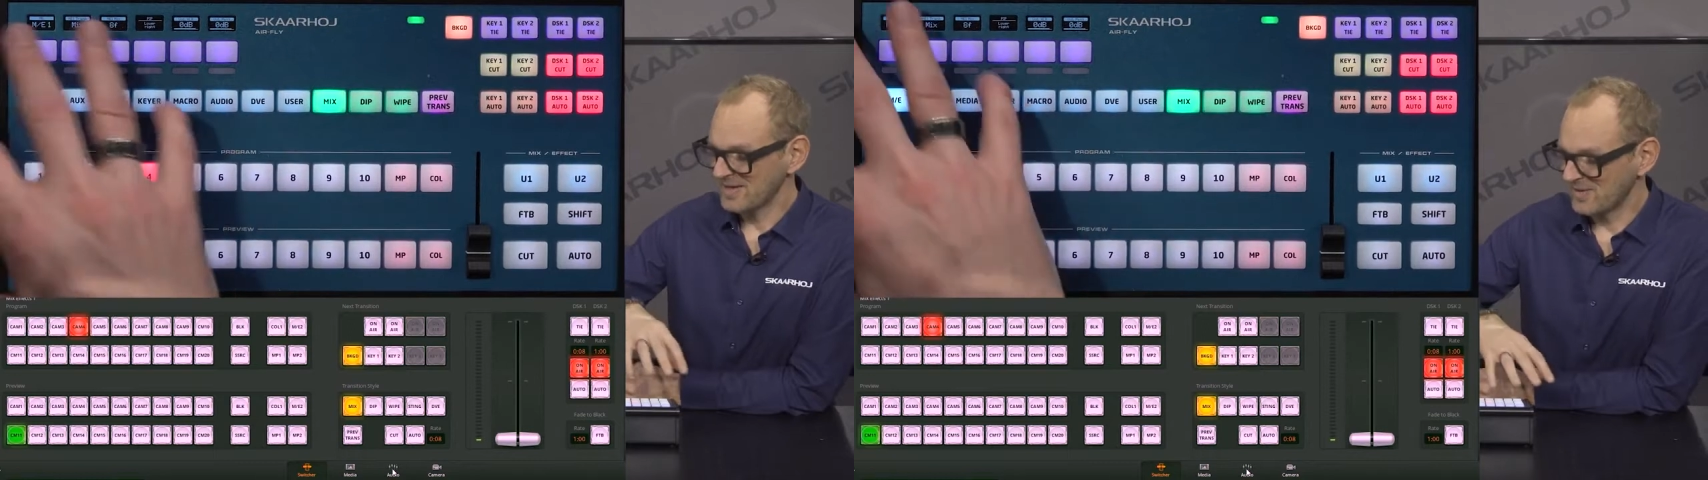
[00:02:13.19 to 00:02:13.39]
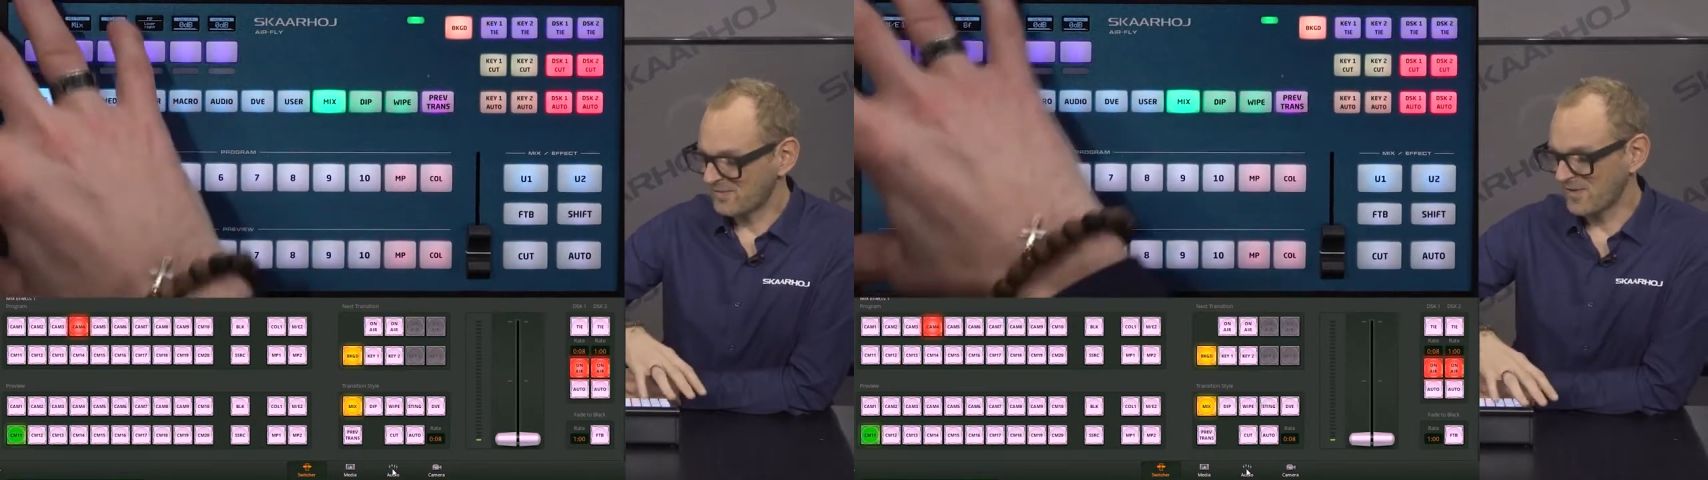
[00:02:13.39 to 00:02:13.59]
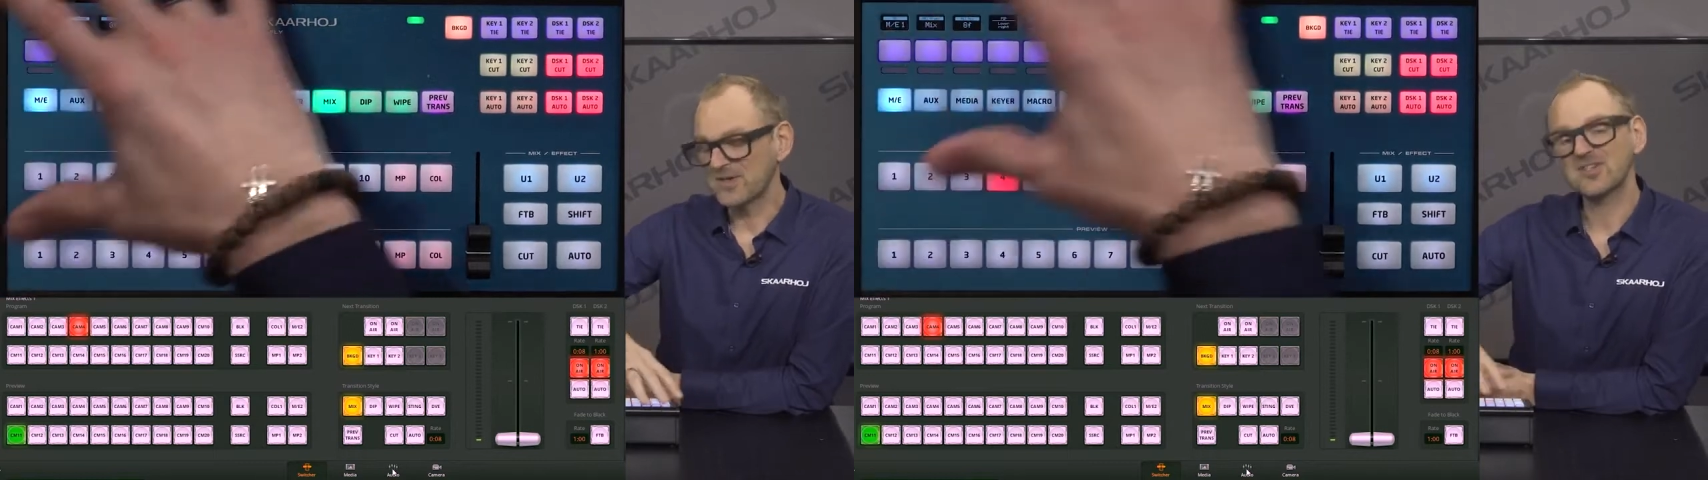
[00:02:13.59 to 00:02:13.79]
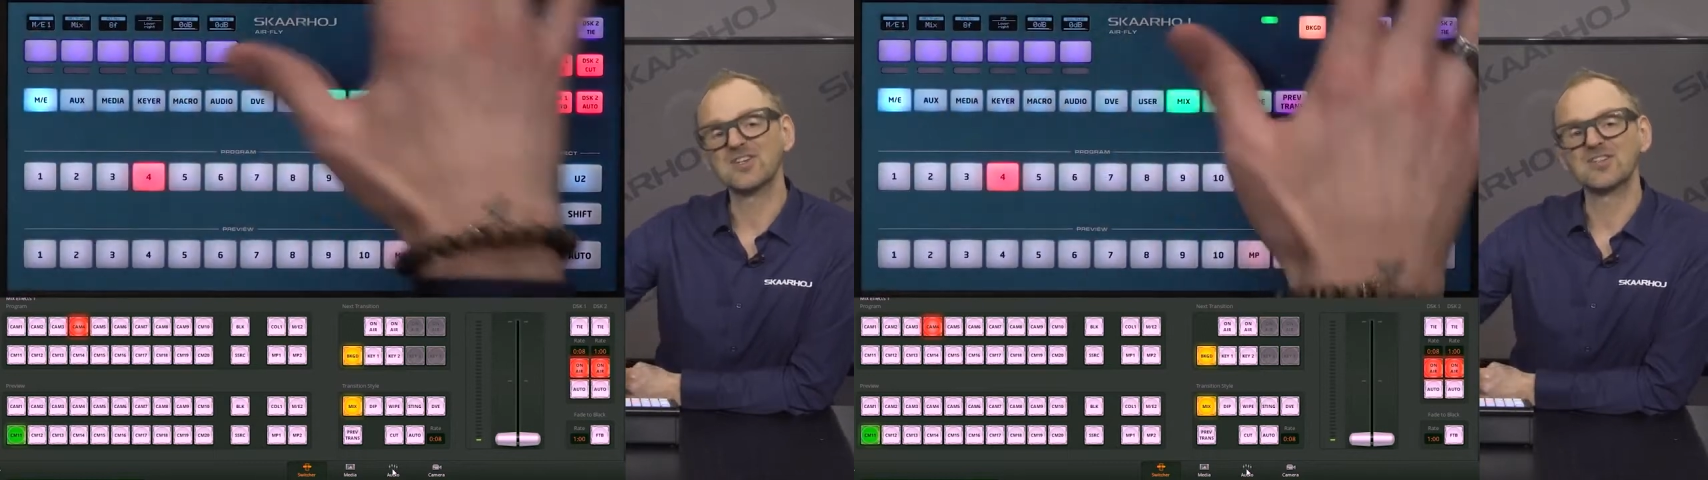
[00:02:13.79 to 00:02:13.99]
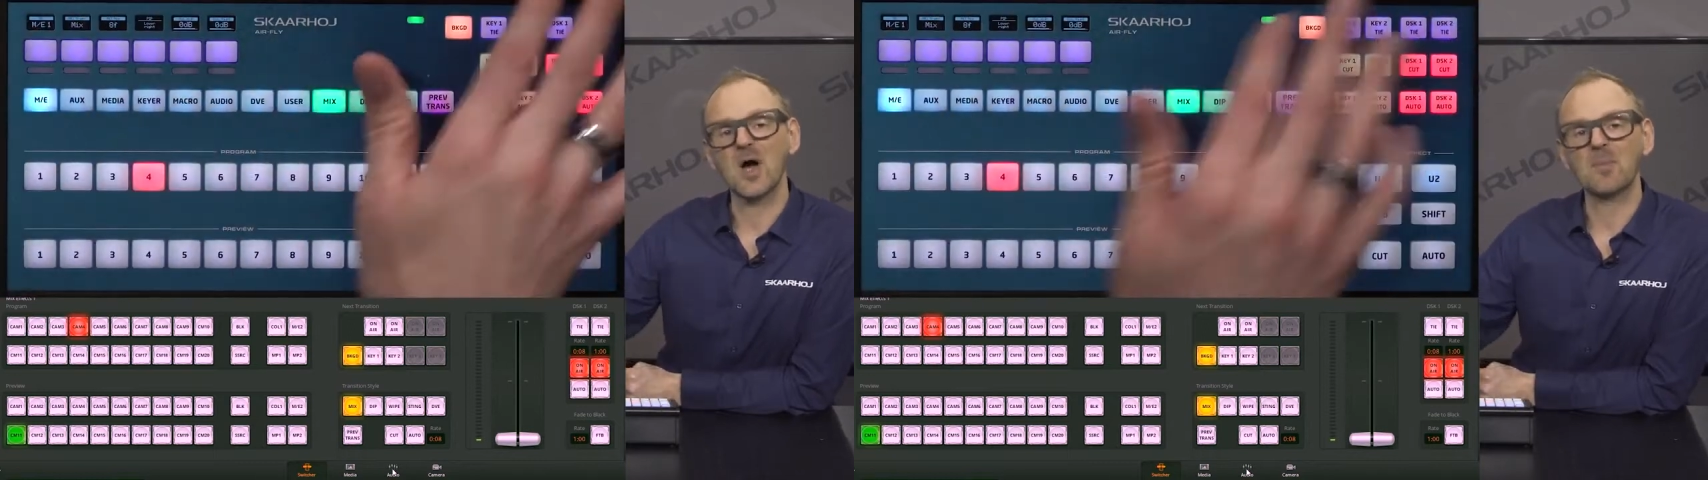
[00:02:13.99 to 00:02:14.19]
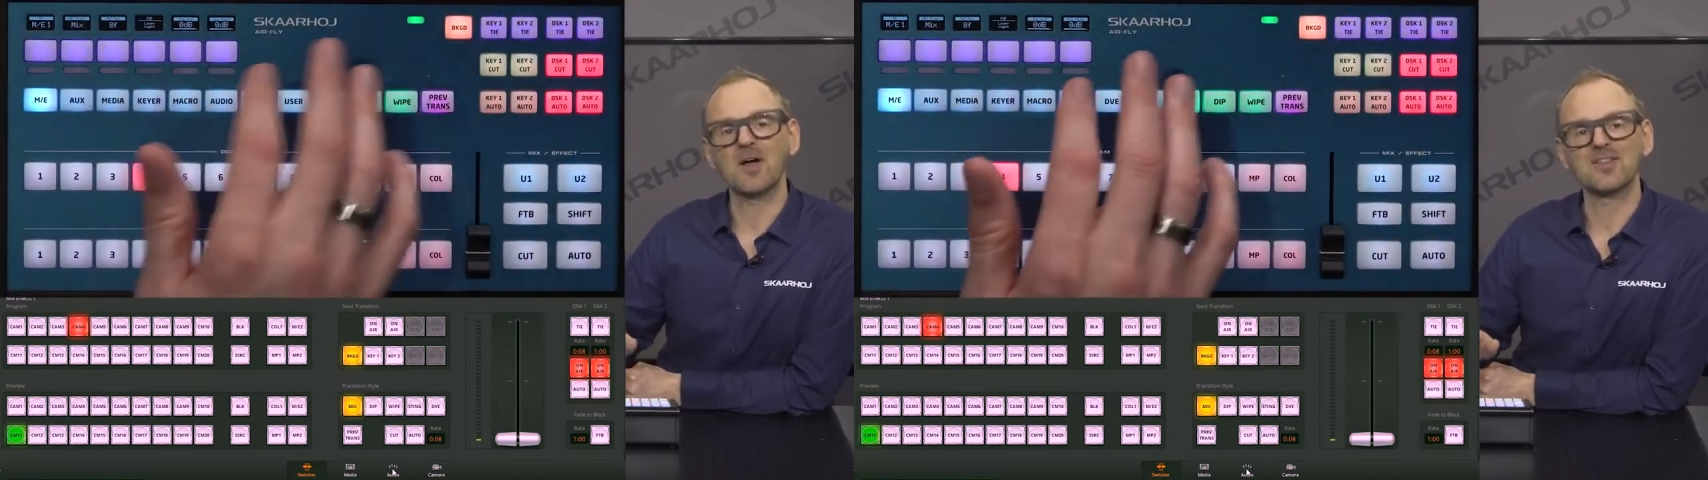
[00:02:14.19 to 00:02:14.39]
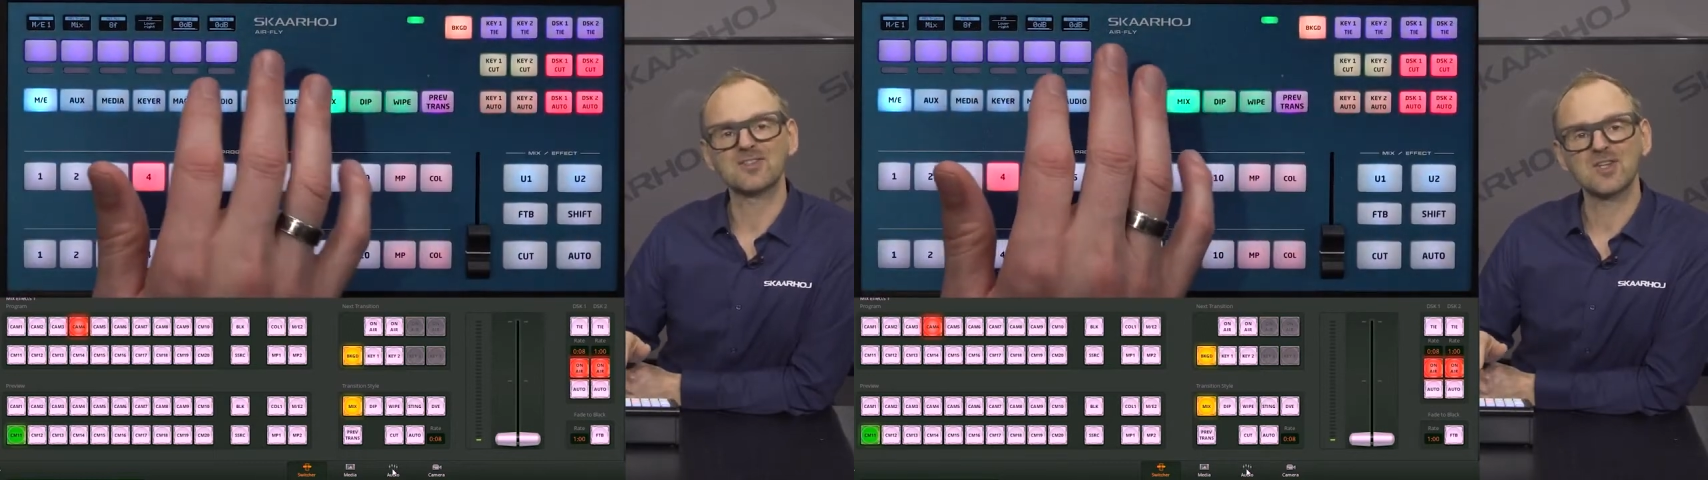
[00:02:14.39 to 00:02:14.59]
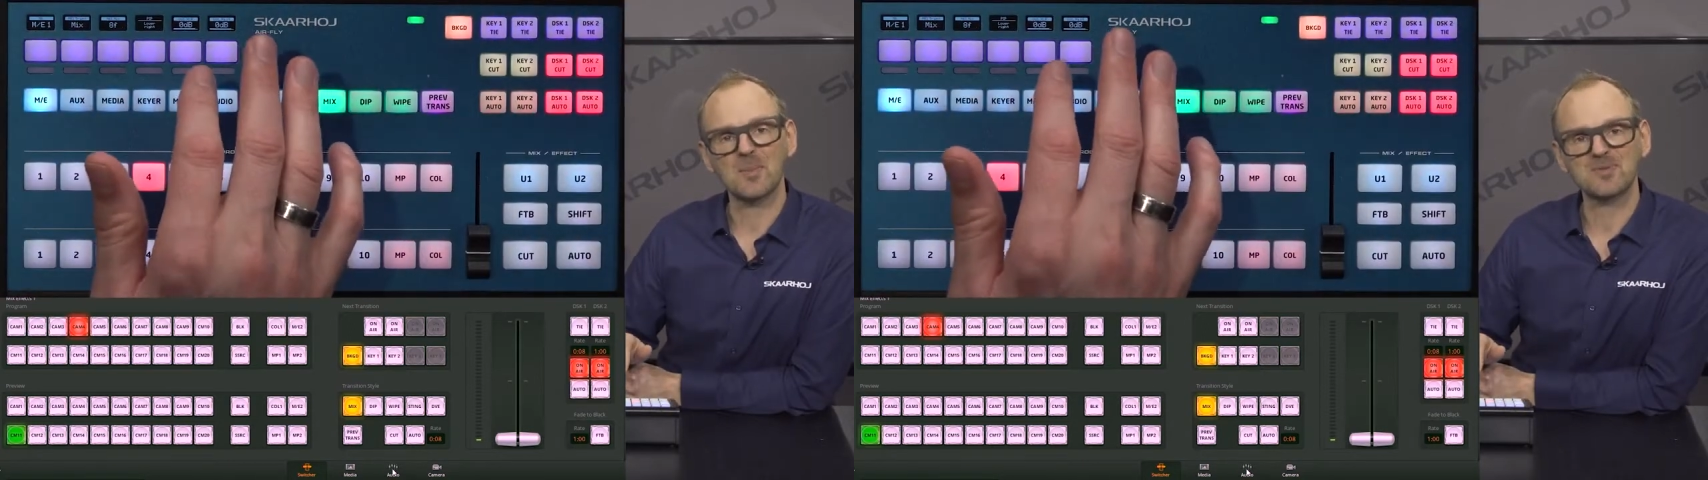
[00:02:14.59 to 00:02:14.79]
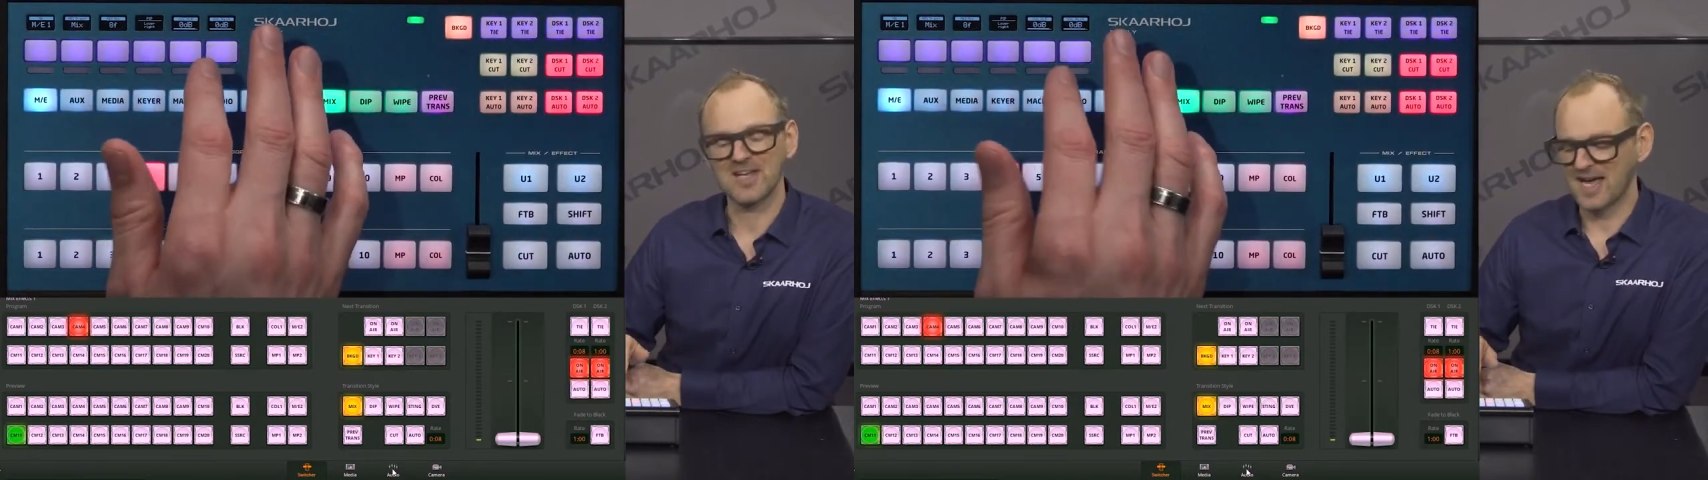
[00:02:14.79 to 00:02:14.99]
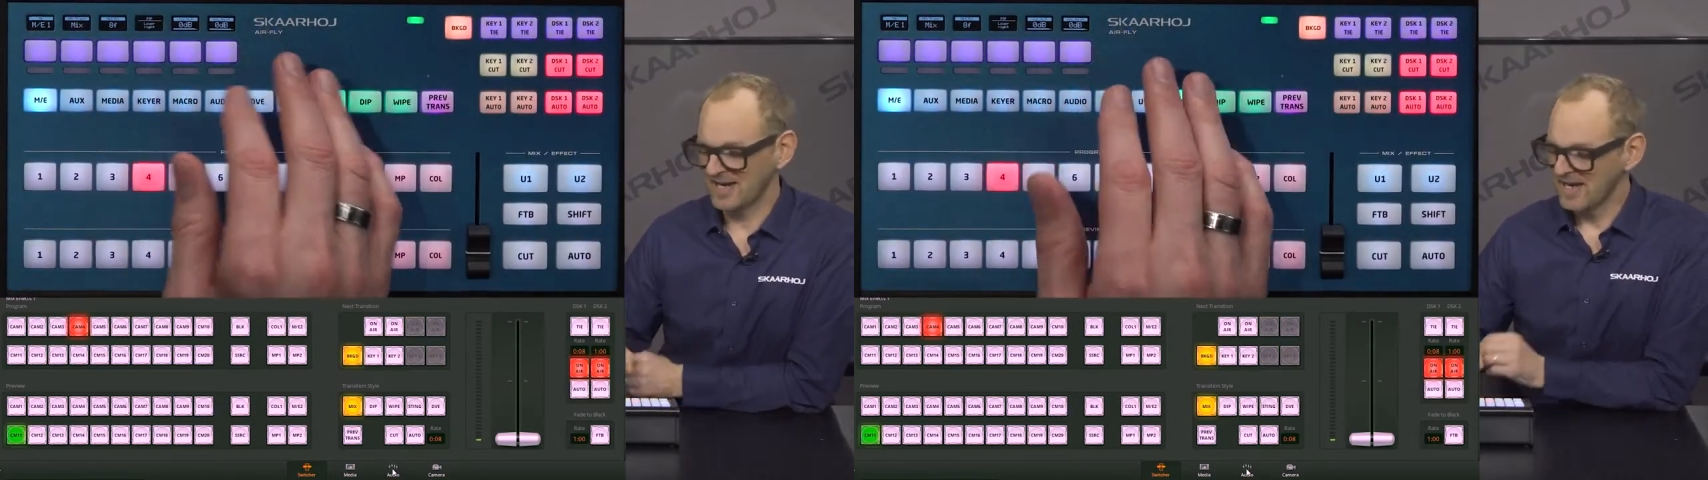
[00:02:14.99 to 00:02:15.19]
the functions up on the top
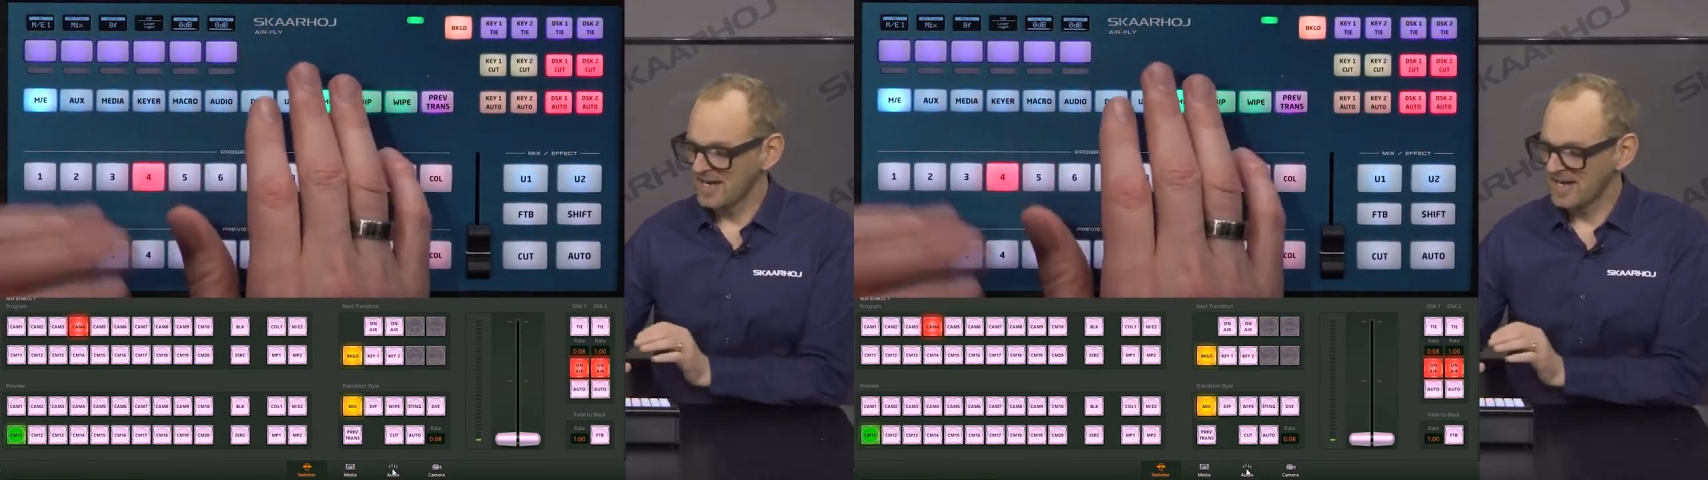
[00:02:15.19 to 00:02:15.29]
side.